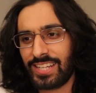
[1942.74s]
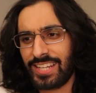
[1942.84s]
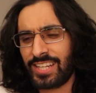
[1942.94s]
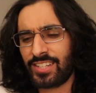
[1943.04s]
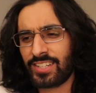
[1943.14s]

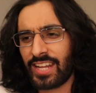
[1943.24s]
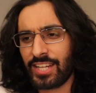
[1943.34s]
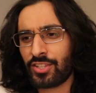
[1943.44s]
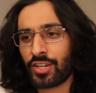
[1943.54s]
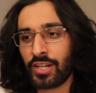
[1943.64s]
in
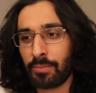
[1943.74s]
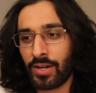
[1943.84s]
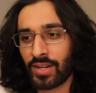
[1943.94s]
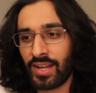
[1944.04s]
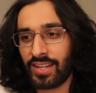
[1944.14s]
like learning
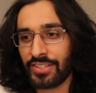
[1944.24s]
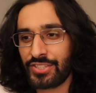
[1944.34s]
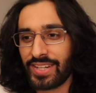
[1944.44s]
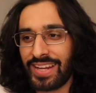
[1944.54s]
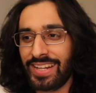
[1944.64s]
about
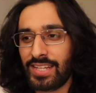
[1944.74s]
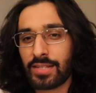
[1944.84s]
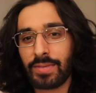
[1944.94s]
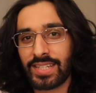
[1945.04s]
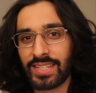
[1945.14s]
college, and it
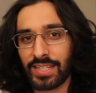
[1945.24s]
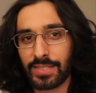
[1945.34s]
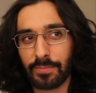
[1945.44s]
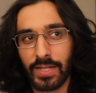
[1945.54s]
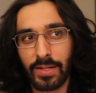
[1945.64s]
doesn't make sense
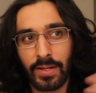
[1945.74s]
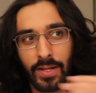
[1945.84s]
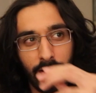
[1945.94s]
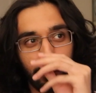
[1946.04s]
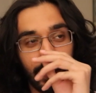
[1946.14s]
to me
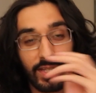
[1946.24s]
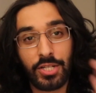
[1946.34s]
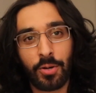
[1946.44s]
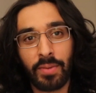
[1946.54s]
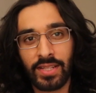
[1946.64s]
because I
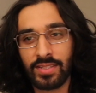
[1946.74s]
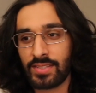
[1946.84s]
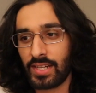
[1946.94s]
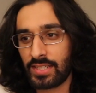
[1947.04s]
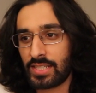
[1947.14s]
don't make these
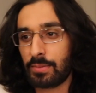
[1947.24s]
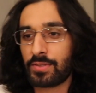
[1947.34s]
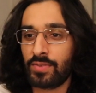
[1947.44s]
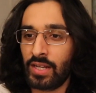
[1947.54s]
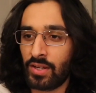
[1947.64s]
like tips
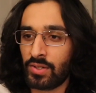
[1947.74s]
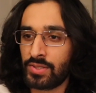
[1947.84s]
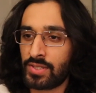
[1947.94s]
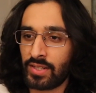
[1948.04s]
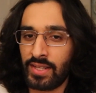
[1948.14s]

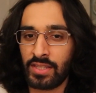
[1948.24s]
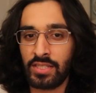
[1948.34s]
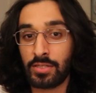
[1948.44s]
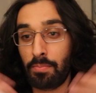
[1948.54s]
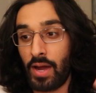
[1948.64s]
videos or like
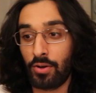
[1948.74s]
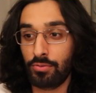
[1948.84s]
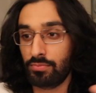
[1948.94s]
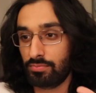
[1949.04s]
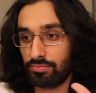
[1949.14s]
these about
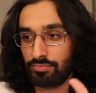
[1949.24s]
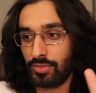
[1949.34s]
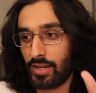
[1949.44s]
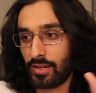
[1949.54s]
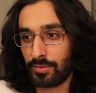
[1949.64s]

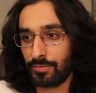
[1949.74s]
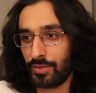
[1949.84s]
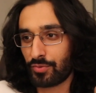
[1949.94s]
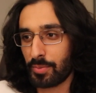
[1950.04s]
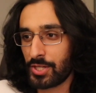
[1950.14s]

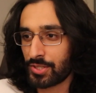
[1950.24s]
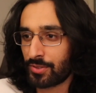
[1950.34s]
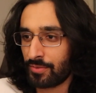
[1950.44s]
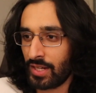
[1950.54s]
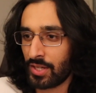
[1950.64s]

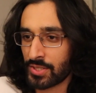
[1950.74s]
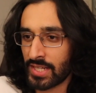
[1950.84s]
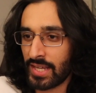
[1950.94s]
informational videos.